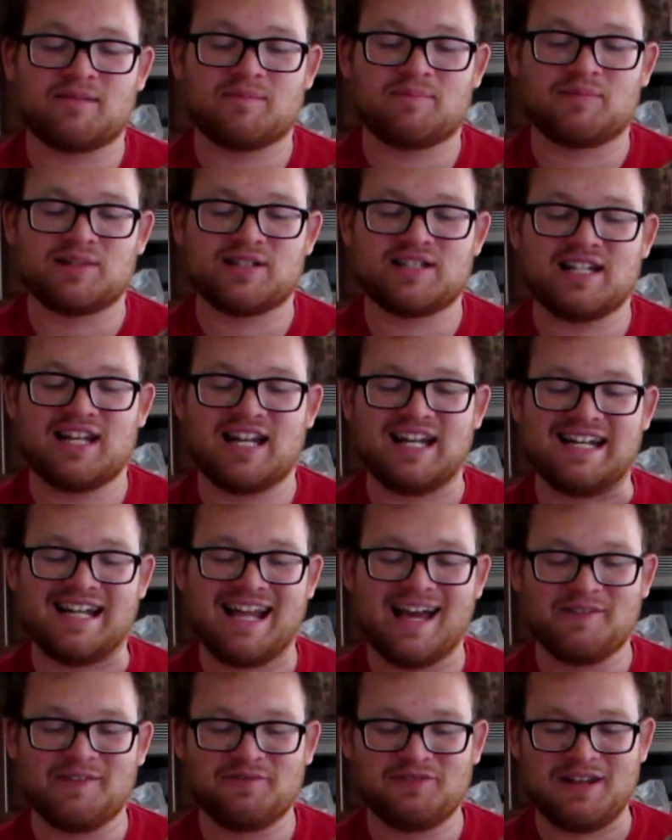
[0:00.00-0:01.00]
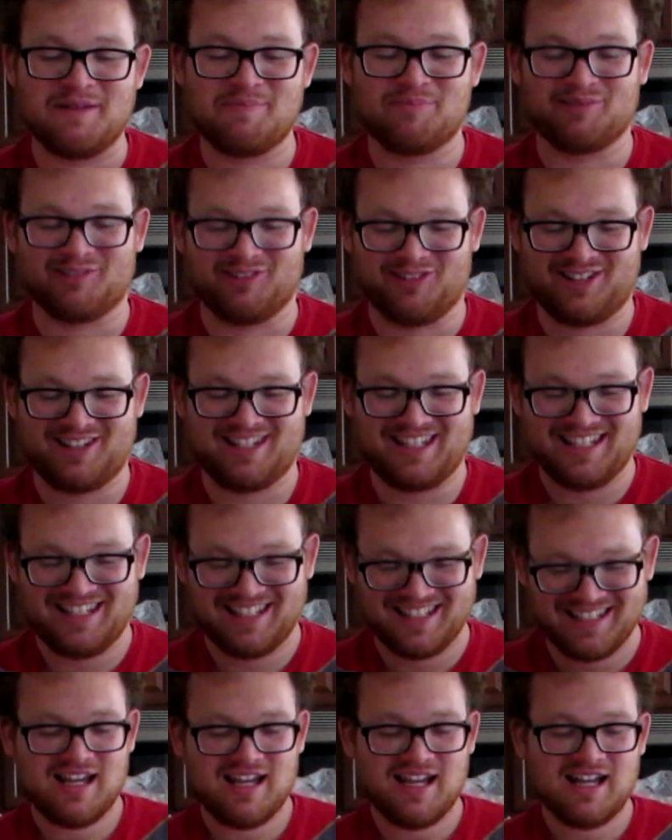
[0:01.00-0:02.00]
but she didn't have nipples.
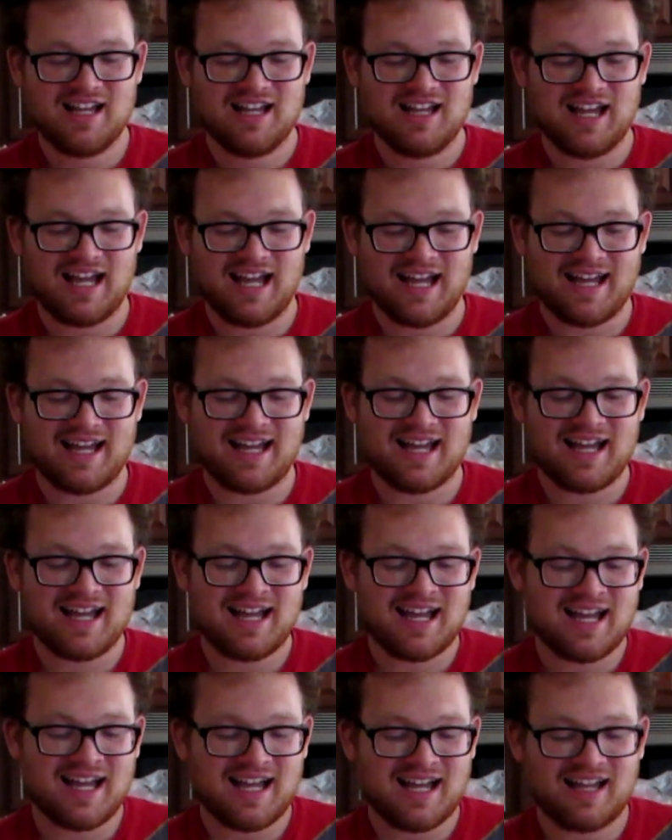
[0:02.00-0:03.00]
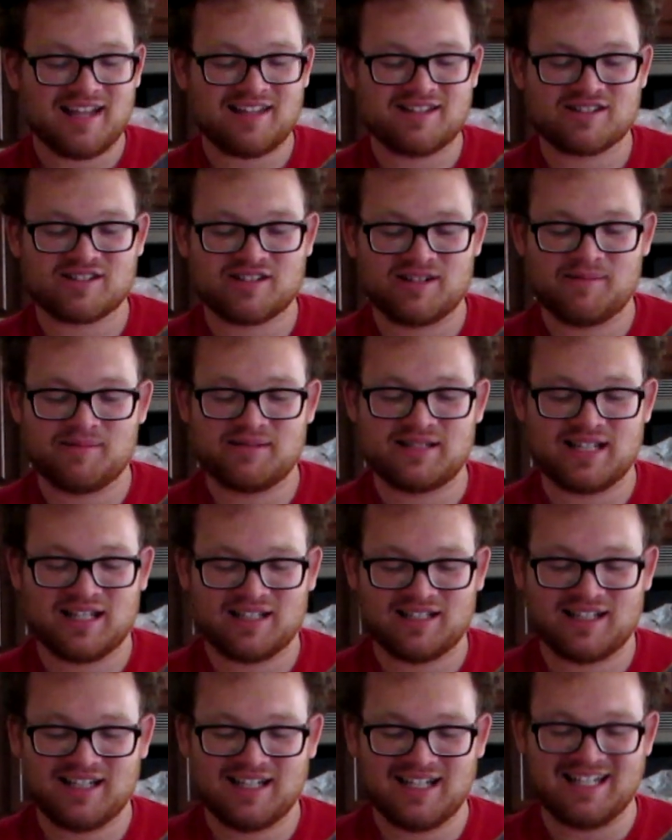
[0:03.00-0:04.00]
Ah, screamed
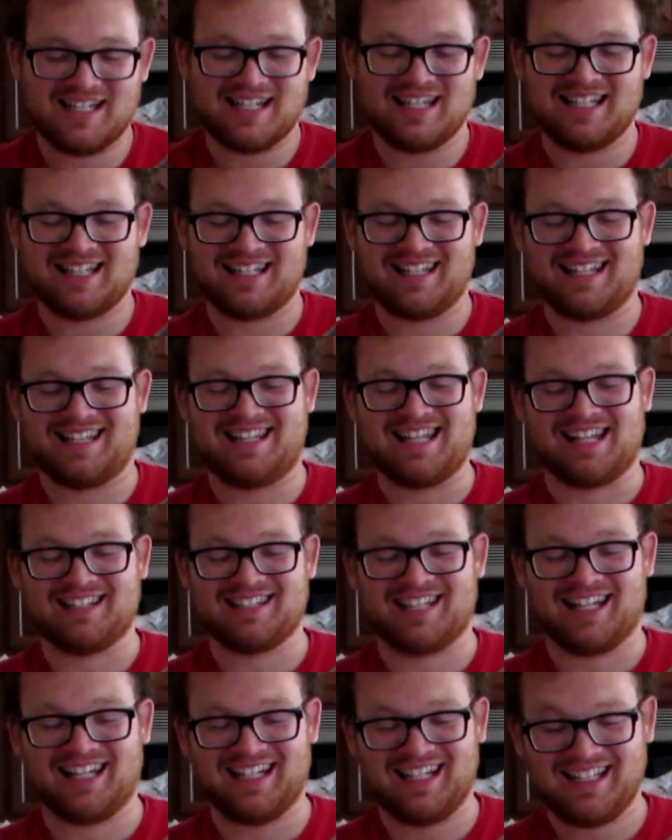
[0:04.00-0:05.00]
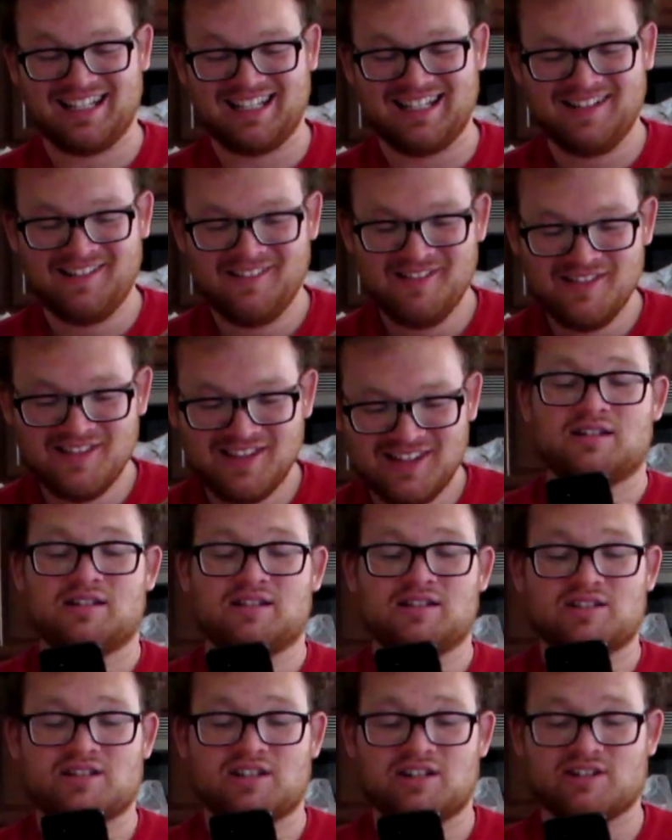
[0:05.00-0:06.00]
Della. Della.
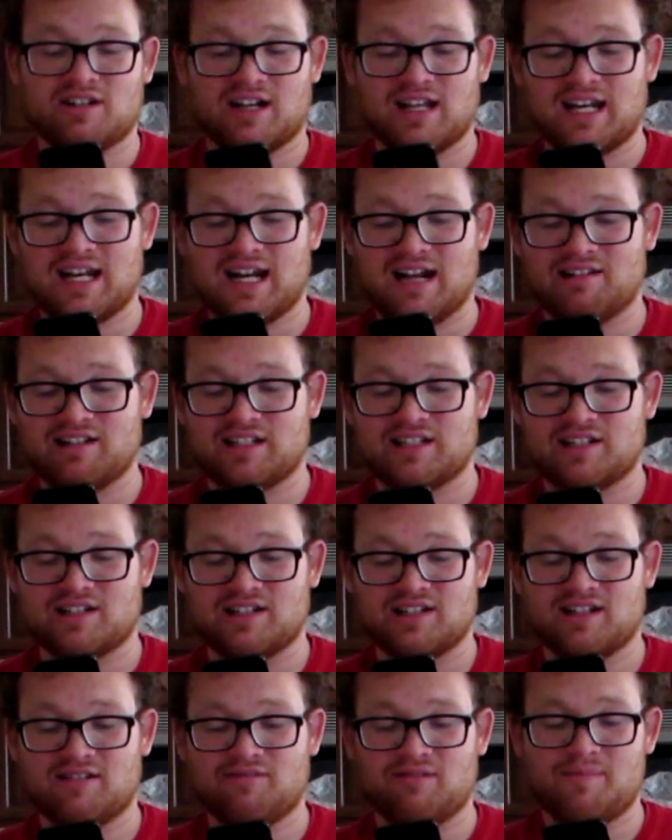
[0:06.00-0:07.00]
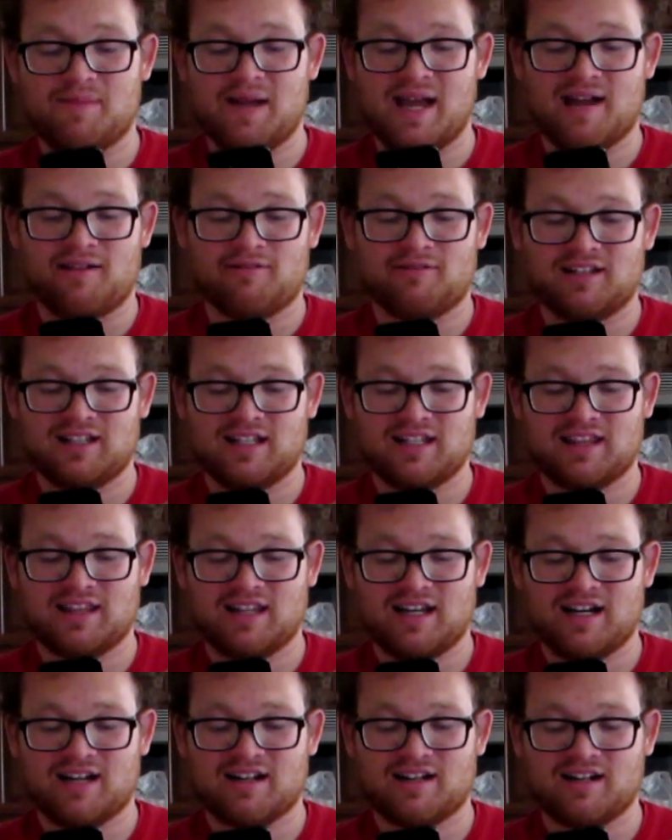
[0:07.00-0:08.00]
She tried it out and turned into a bat. Well, I thought
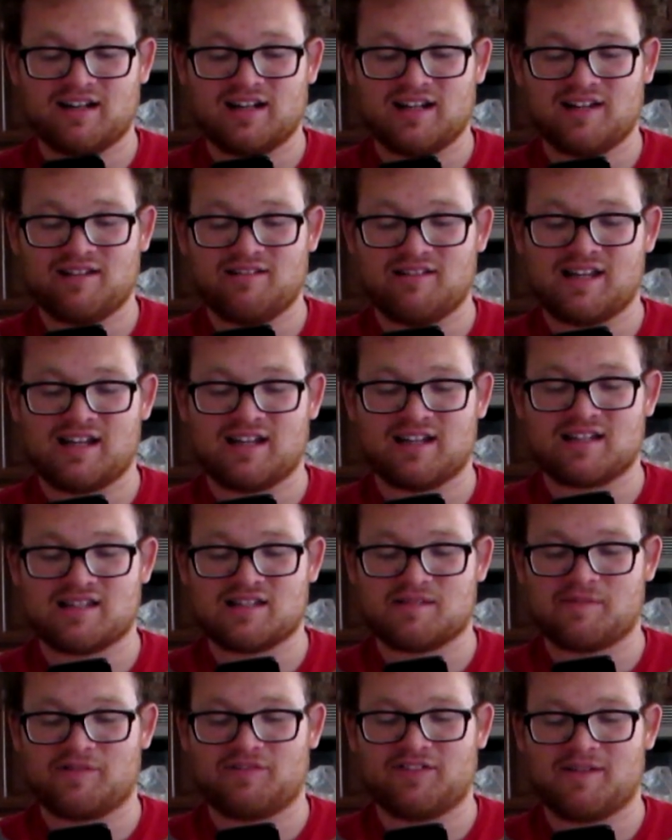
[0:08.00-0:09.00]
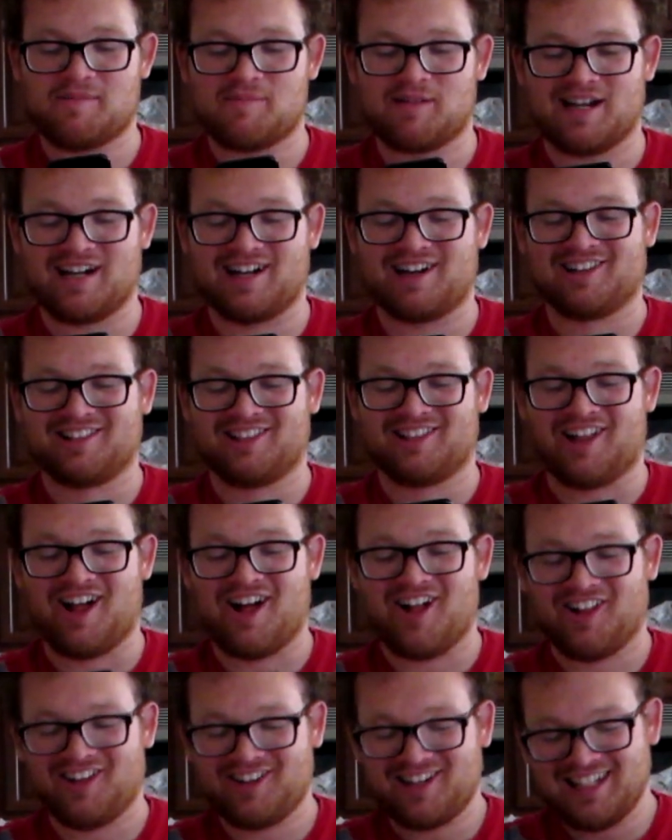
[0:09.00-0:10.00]
I could already do that because I'm a vampire,
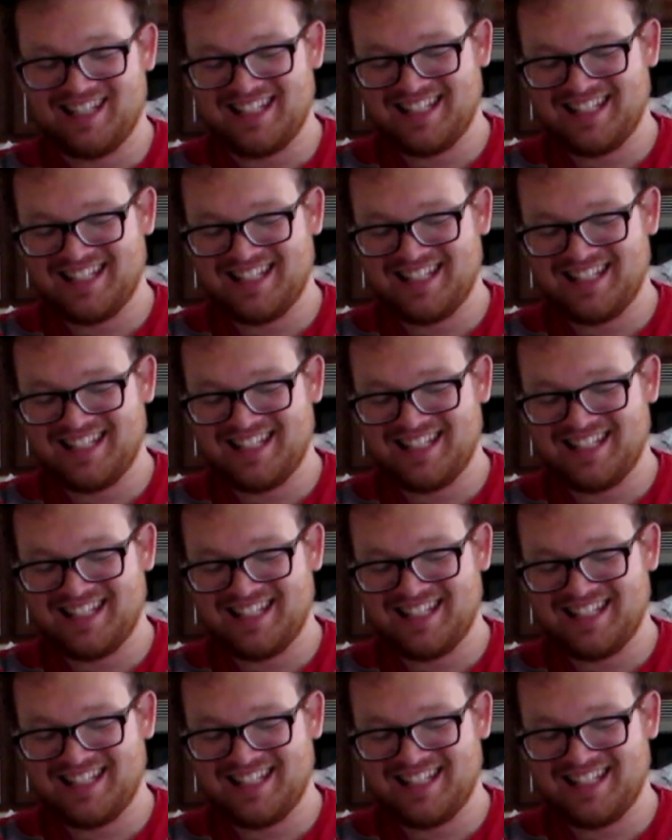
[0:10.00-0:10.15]
lol.